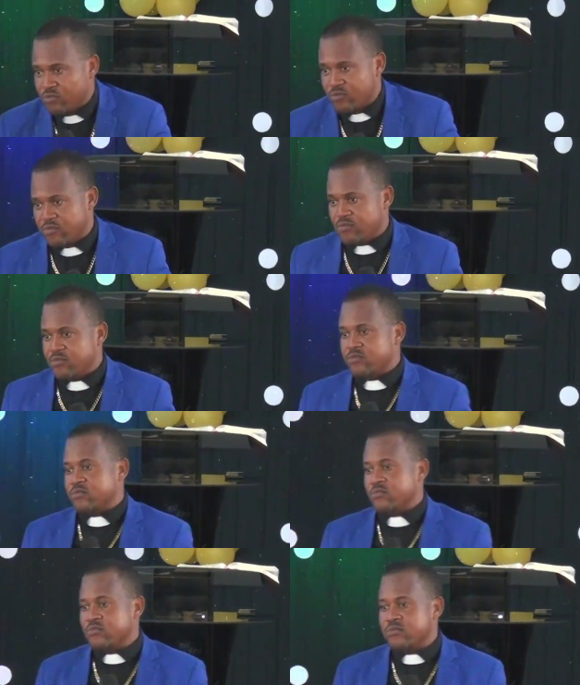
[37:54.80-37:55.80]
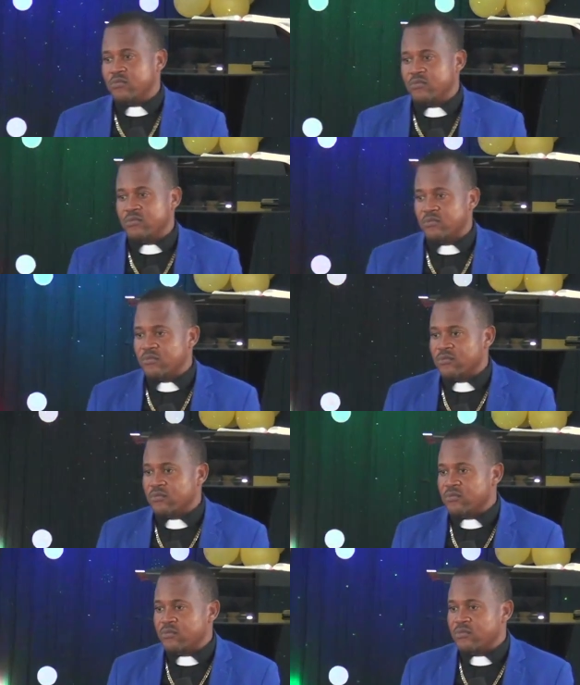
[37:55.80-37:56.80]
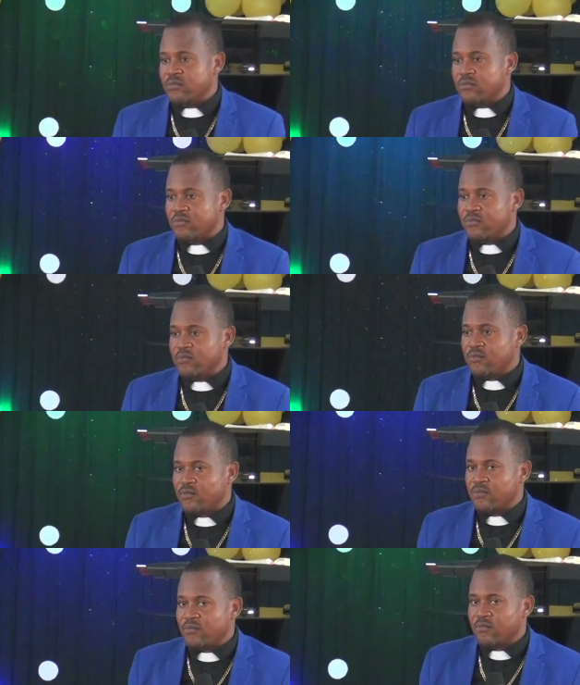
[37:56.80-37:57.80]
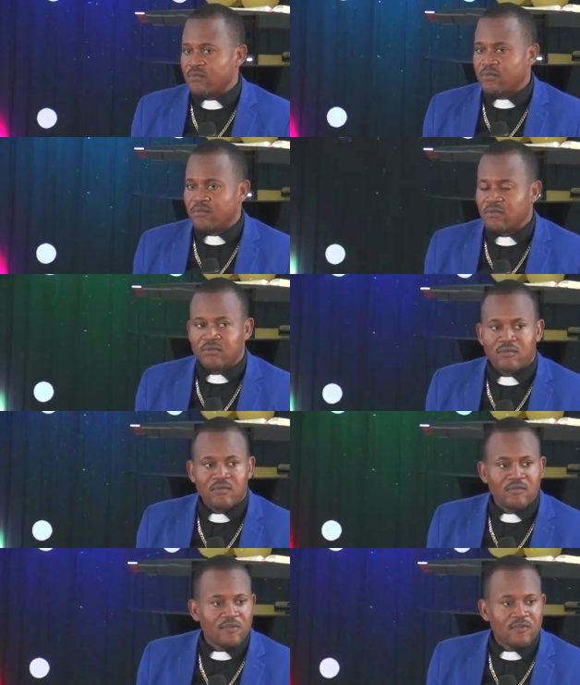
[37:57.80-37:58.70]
Nothing is said.